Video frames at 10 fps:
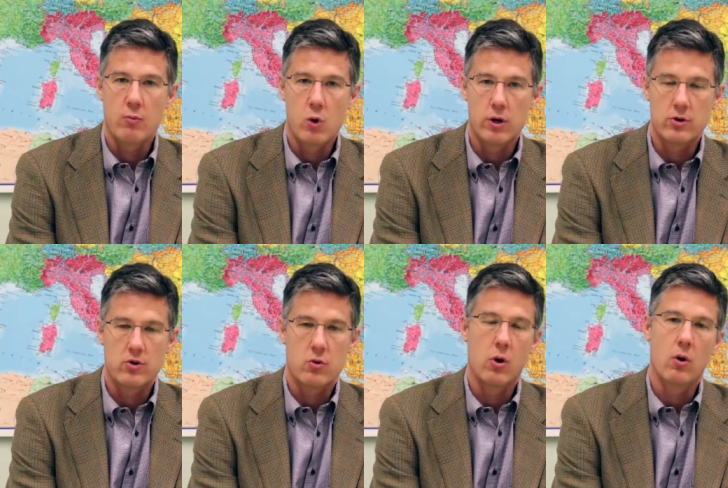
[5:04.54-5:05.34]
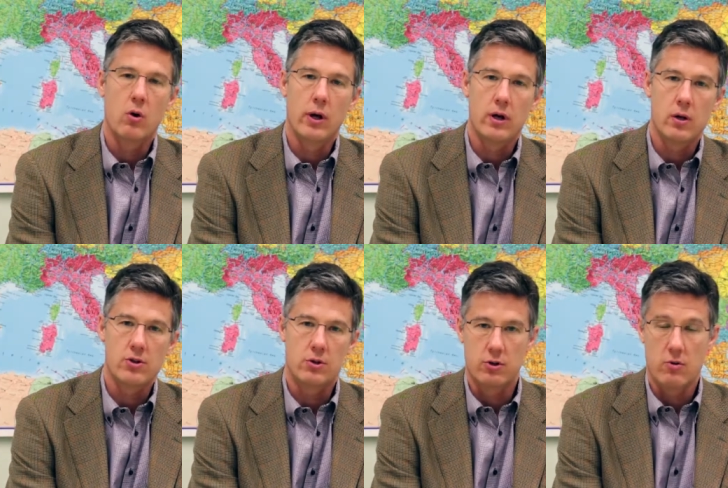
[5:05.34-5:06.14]
more control and
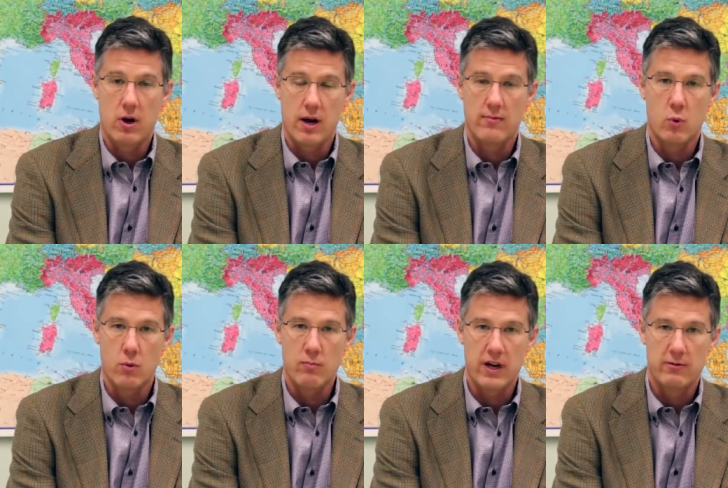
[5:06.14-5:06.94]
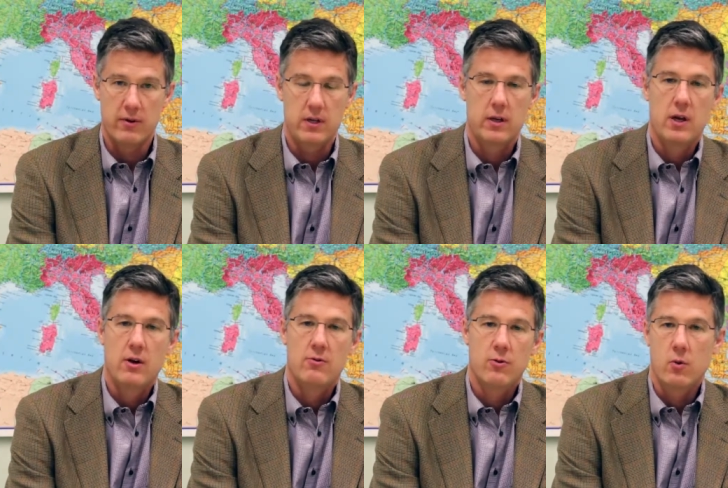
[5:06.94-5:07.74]
also to derive more benefit
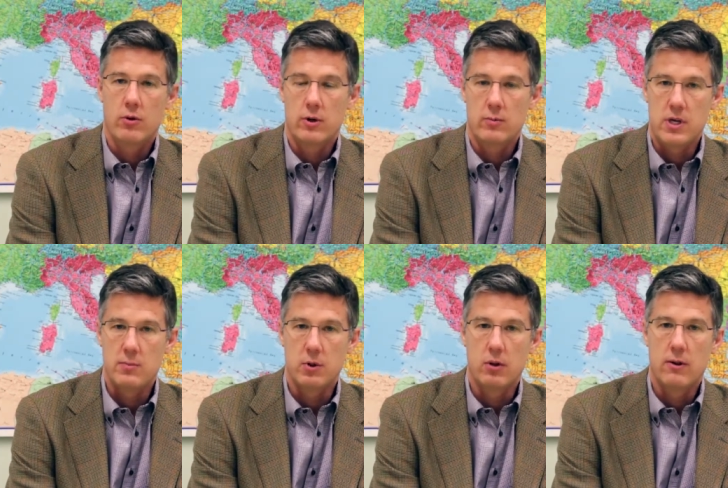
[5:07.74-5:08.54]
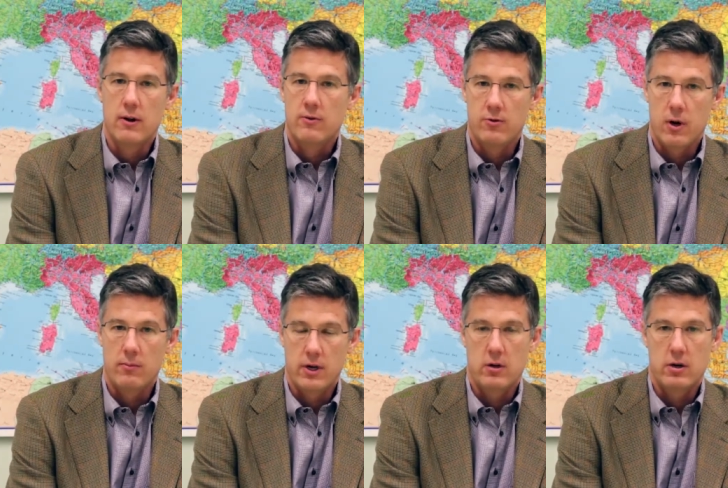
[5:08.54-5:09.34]
for their people
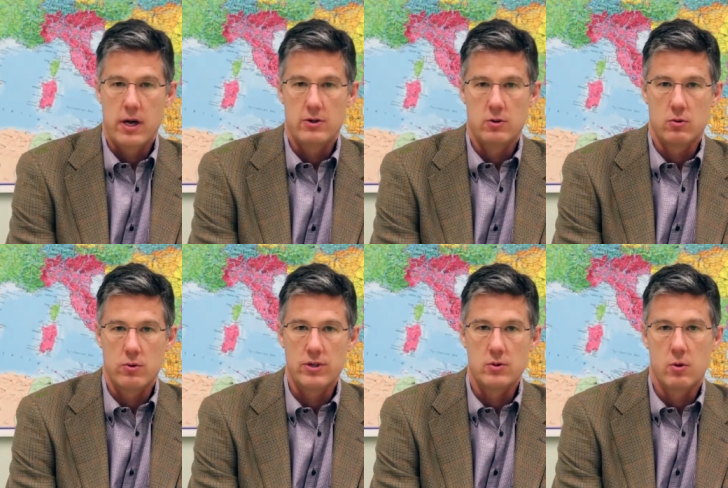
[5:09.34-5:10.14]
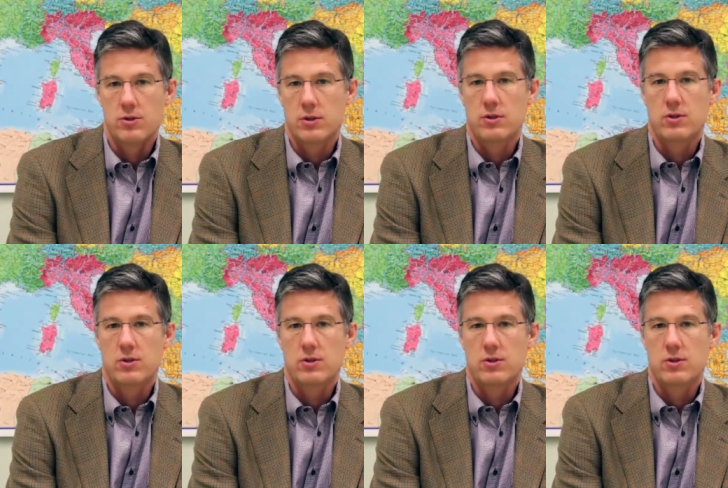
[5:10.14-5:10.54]
from their natural resources.